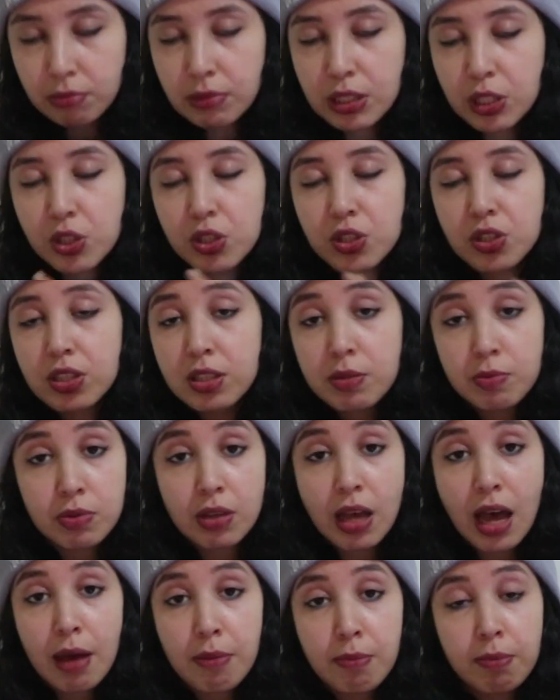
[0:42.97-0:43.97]
Make sure to
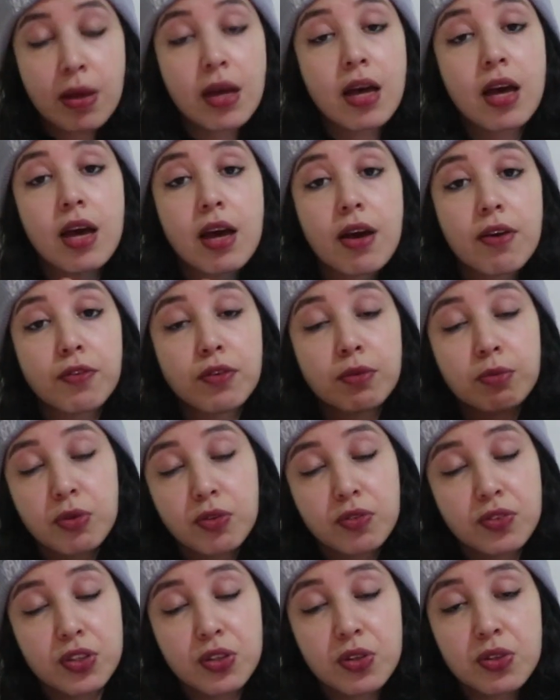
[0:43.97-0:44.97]
subscribe for more
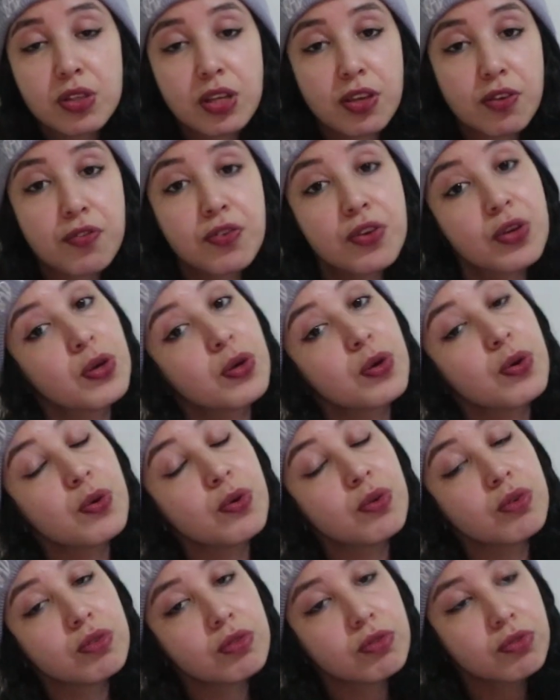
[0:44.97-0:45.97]
videos if you
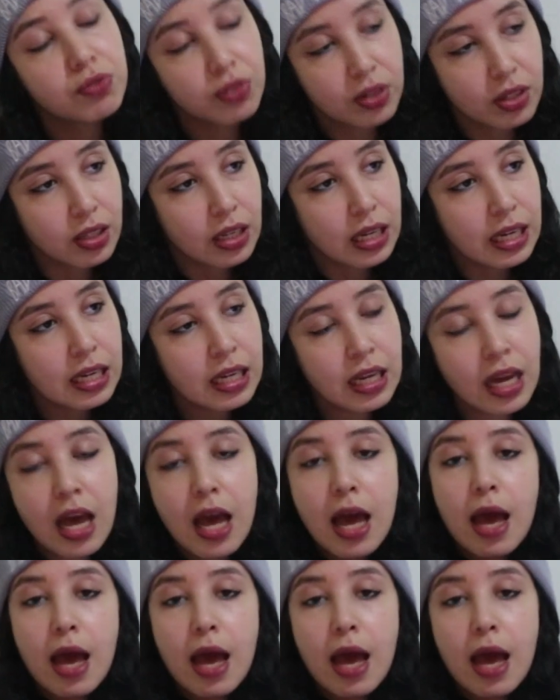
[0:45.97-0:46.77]
feel like,